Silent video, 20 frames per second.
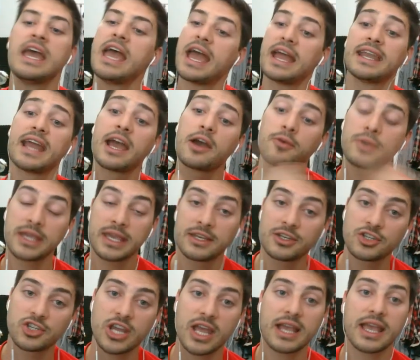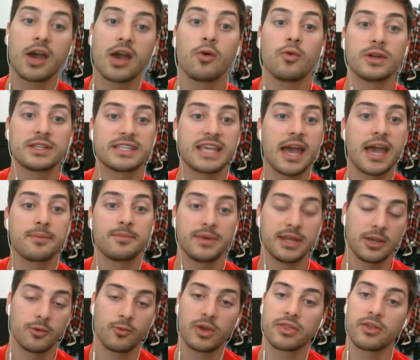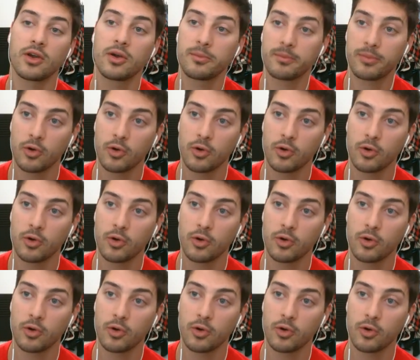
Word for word: And now we can check out what's happening with our